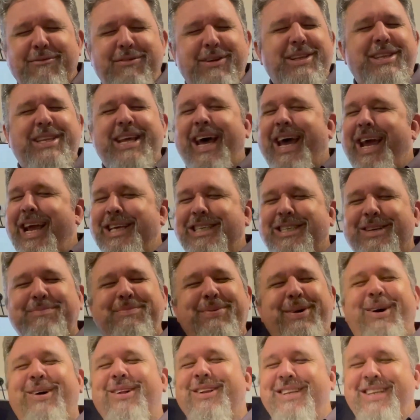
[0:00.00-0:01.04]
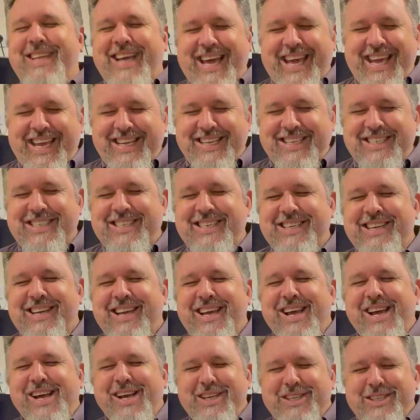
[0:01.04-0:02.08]
days upon days,
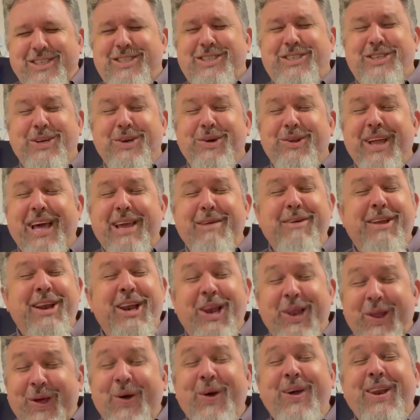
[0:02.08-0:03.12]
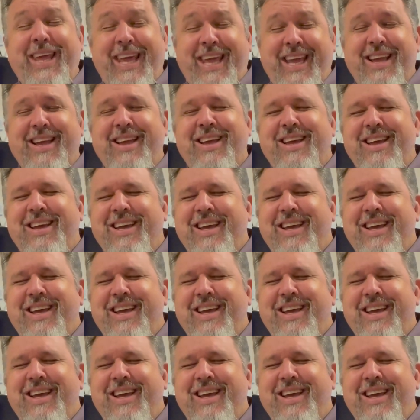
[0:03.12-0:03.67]
still even learning.